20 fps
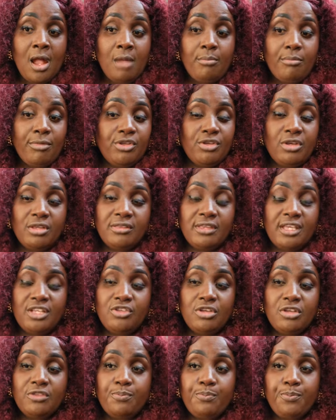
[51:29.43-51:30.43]
But just see
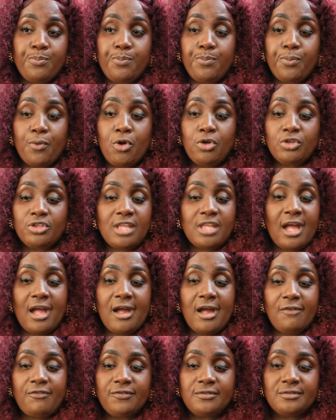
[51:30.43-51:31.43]
just cut
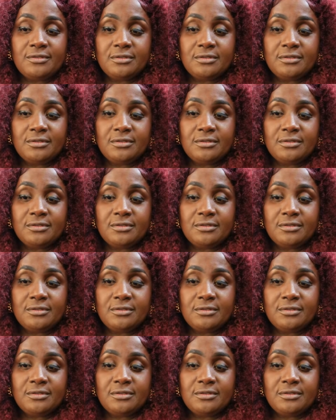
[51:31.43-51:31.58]
off.